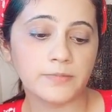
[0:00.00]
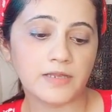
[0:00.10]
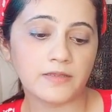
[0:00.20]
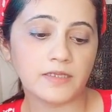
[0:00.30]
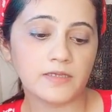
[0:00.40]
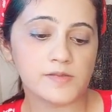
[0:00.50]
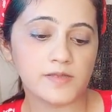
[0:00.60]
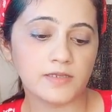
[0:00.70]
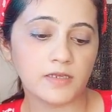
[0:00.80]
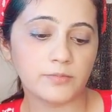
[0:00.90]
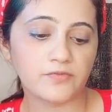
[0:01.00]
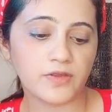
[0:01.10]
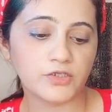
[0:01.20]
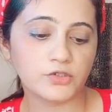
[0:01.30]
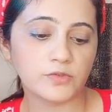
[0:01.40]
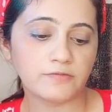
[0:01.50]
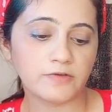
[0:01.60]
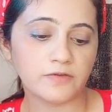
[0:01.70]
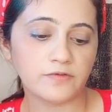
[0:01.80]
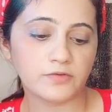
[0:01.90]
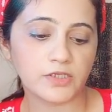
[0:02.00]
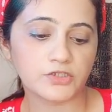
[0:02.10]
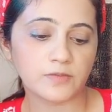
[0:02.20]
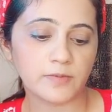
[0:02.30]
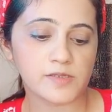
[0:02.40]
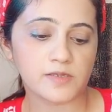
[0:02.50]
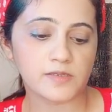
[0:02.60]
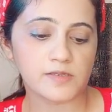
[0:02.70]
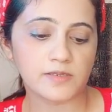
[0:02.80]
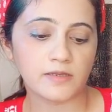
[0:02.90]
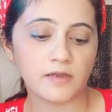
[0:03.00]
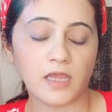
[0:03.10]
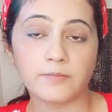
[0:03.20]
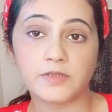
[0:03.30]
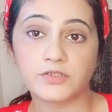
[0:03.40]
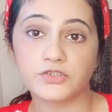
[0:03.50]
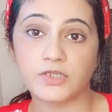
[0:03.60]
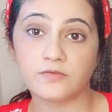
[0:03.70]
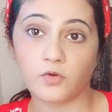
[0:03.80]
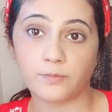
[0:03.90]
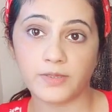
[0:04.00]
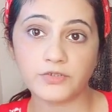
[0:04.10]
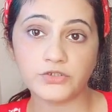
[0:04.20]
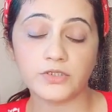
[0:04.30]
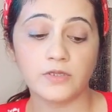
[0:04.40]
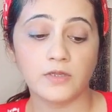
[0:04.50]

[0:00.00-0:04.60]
Milani Conceal and Perfect 2-in-1 foundation plus concealer. I'm in the shade Warm Beige.